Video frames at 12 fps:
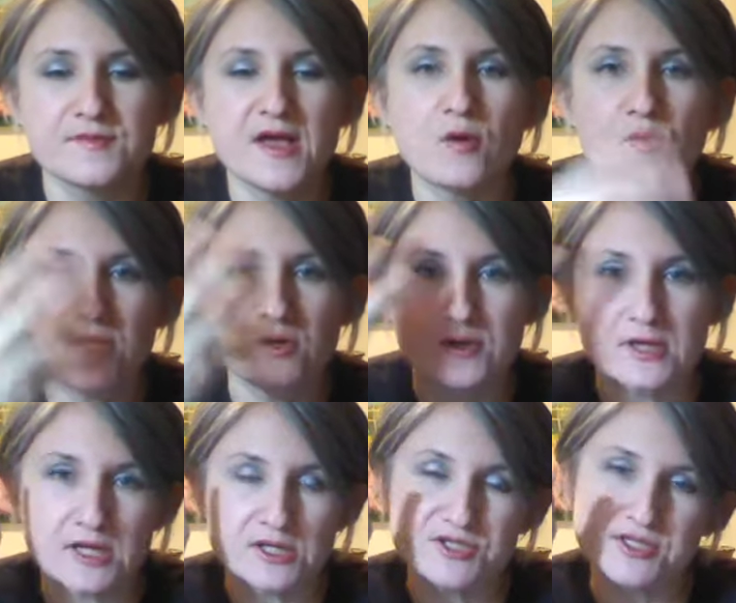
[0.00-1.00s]
that way you
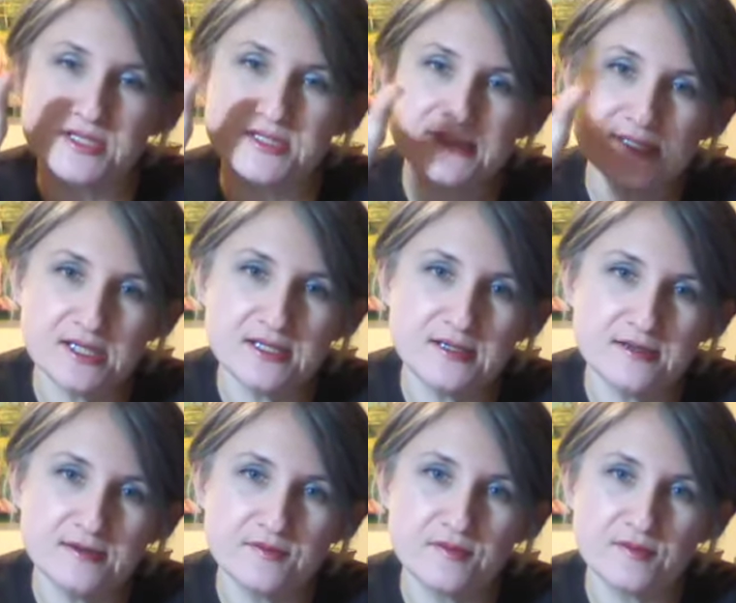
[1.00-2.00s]
can actually
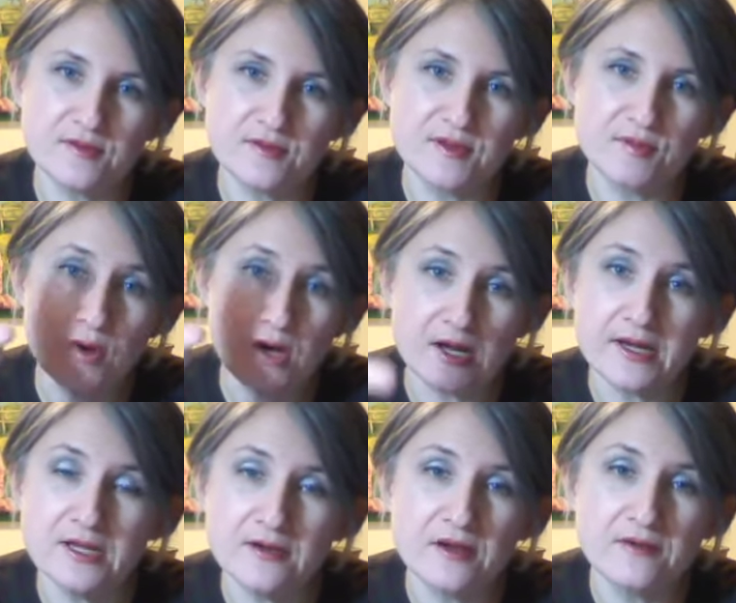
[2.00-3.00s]
see the
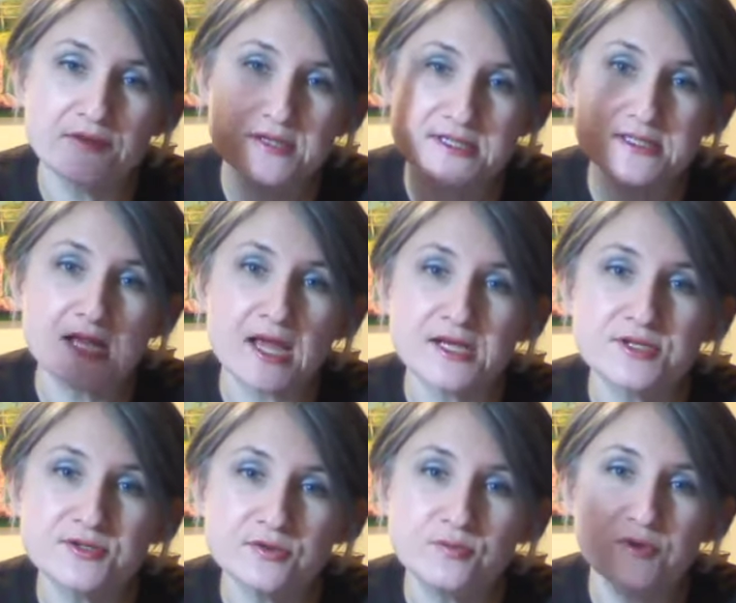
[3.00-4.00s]
body of the
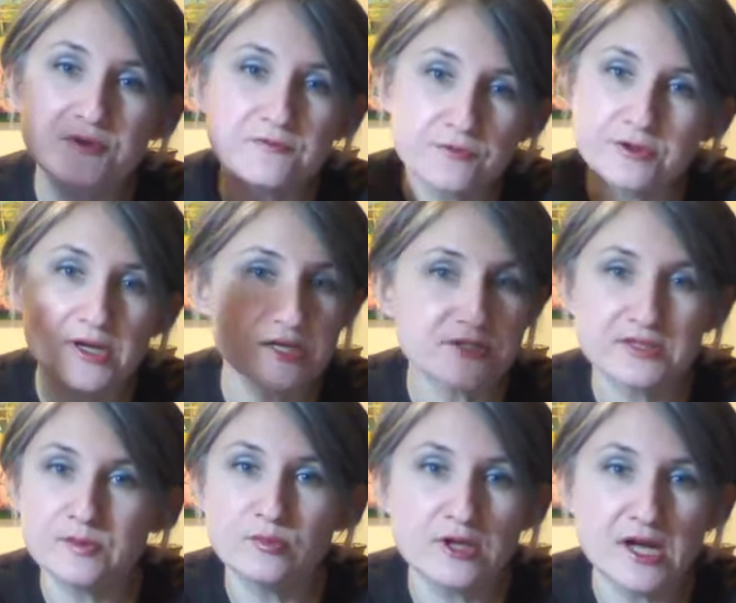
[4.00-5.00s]
statue before you
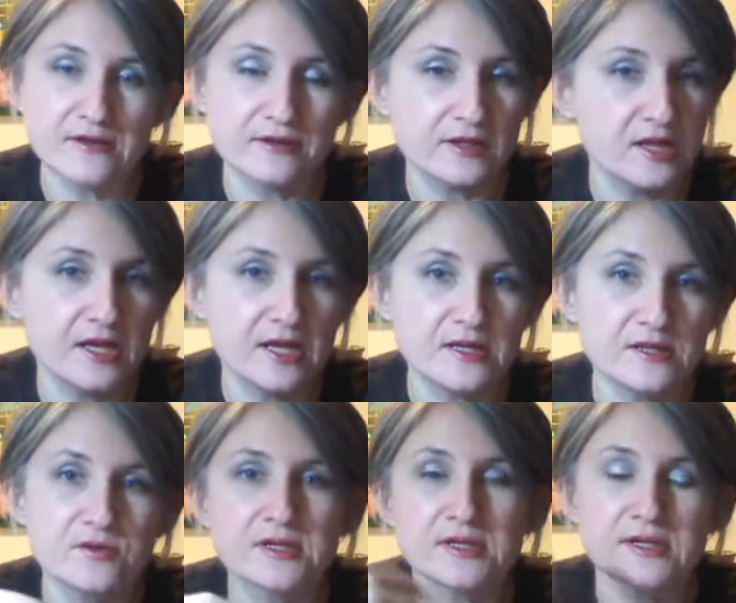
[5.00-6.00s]
actually apply the clay, and
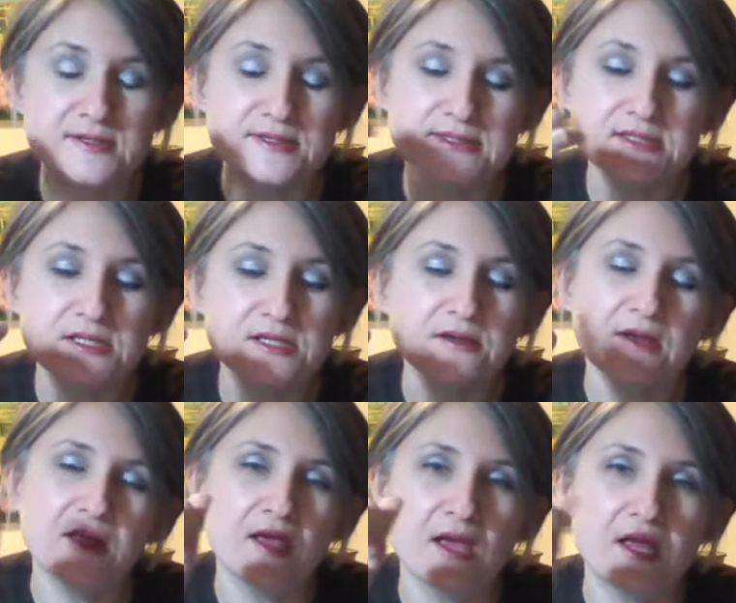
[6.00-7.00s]
you can see
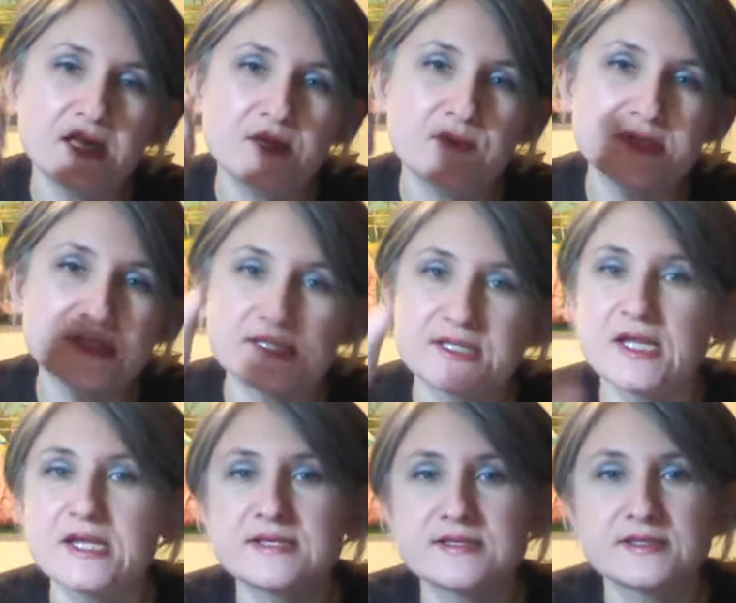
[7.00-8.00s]
any
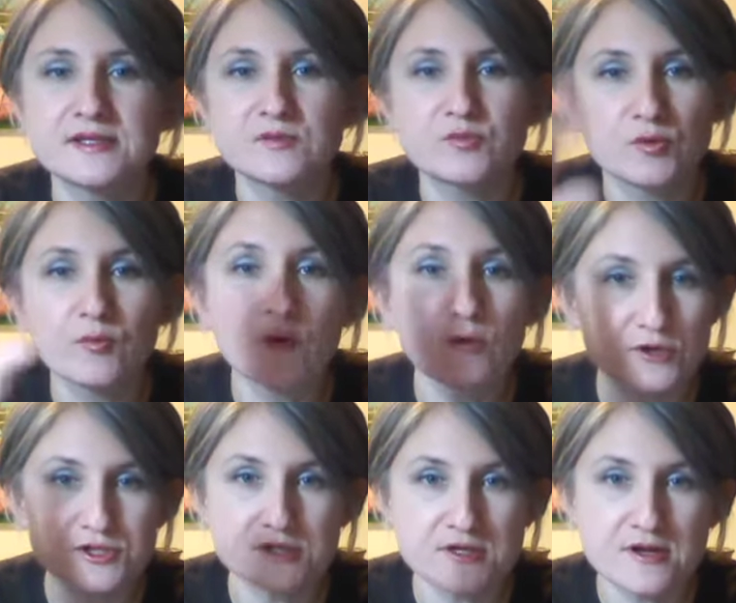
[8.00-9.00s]
mistakes in
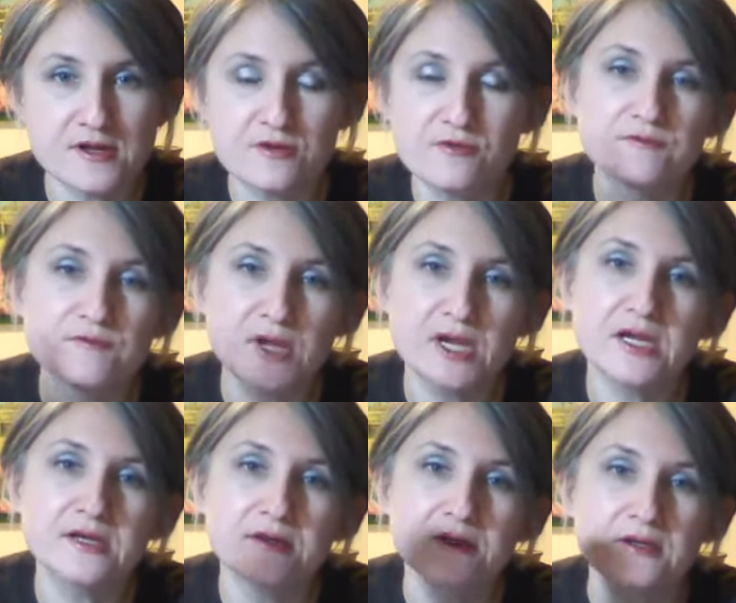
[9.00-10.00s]
proportion that you've
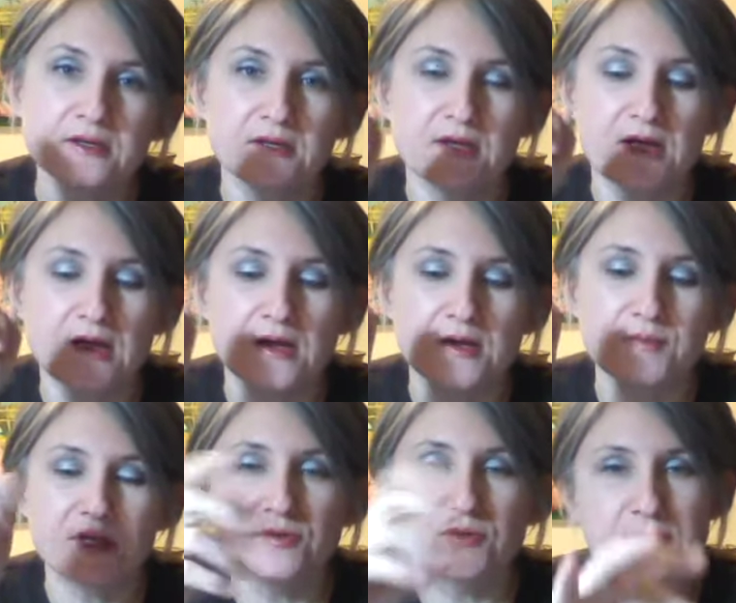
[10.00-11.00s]
made,
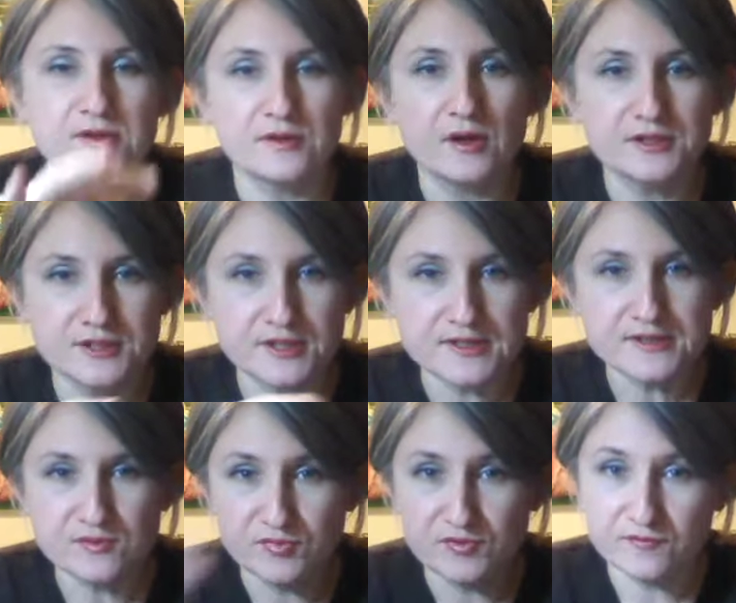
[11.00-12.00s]
and you can adjust
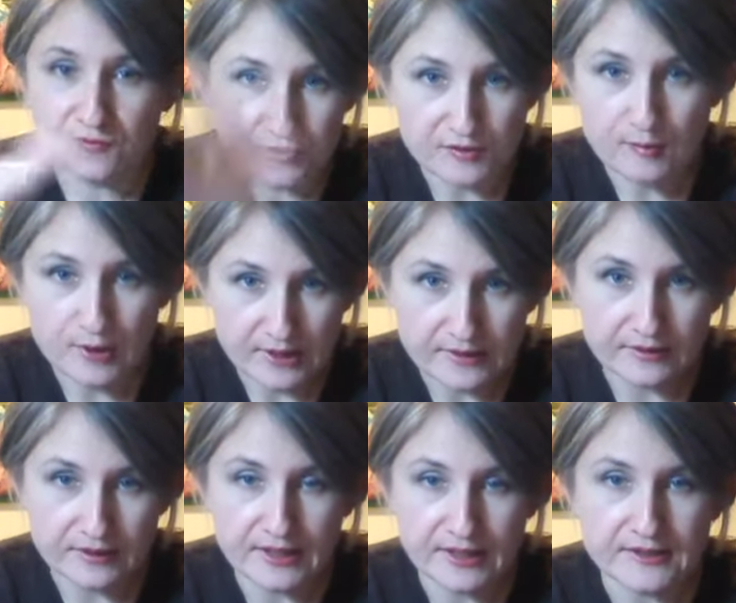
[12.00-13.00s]
them before you apply the
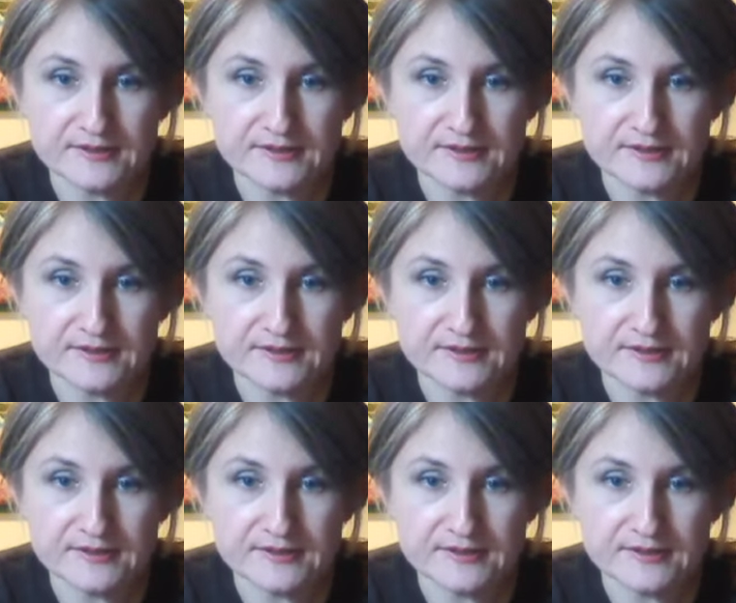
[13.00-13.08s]
clay.